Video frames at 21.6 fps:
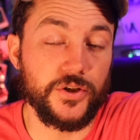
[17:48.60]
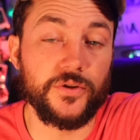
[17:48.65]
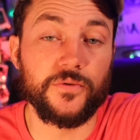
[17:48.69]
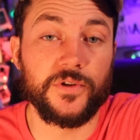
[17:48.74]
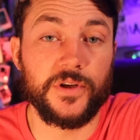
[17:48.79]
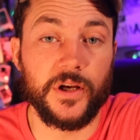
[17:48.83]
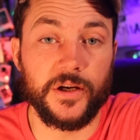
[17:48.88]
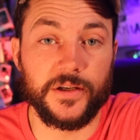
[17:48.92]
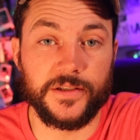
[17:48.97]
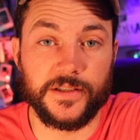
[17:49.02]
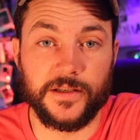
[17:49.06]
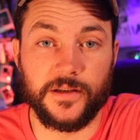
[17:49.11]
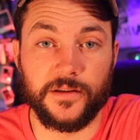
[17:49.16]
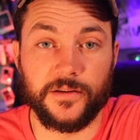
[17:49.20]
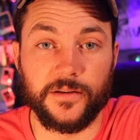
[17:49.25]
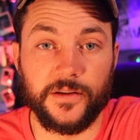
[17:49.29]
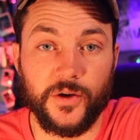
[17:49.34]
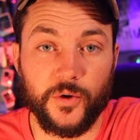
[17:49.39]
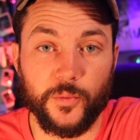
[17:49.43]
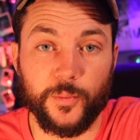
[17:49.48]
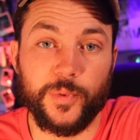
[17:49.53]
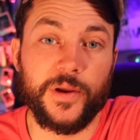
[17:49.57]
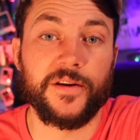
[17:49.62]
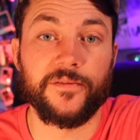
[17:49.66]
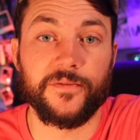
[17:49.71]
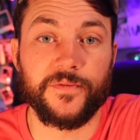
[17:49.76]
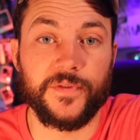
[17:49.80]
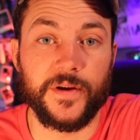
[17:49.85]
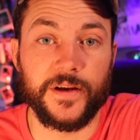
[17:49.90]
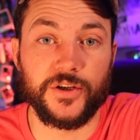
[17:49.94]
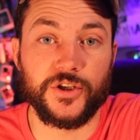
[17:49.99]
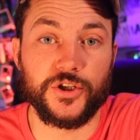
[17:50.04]
two dozen little
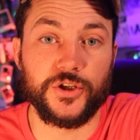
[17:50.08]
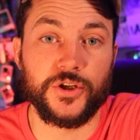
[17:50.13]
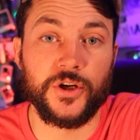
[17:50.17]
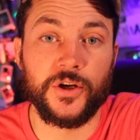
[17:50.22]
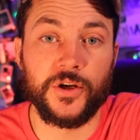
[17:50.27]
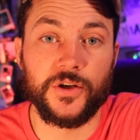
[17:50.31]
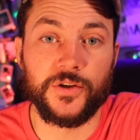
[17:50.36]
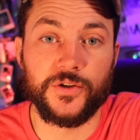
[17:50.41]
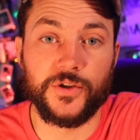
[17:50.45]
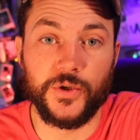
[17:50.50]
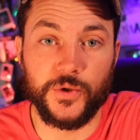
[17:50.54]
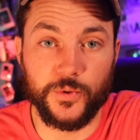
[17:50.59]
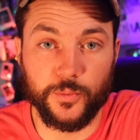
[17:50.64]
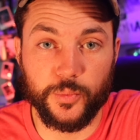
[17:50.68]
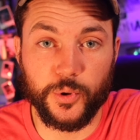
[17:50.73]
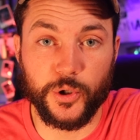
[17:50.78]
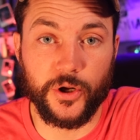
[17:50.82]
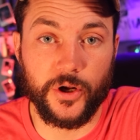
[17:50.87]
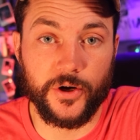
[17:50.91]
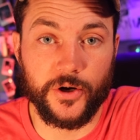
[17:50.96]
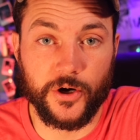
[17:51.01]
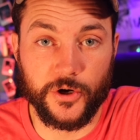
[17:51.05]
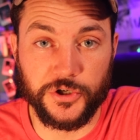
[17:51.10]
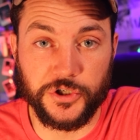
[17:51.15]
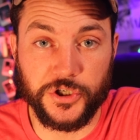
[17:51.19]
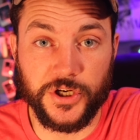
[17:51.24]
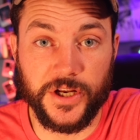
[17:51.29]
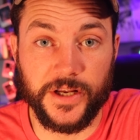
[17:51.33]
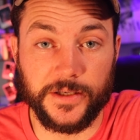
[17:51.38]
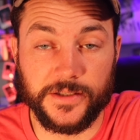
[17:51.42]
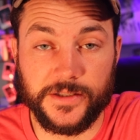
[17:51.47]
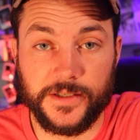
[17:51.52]
pinfish to put on our
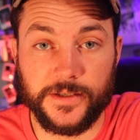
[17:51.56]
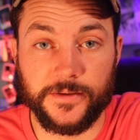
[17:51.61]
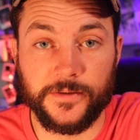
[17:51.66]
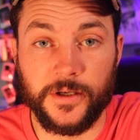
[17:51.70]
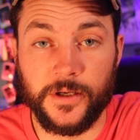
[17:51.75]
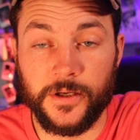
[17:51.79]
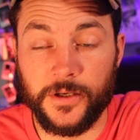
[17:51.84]
jigs.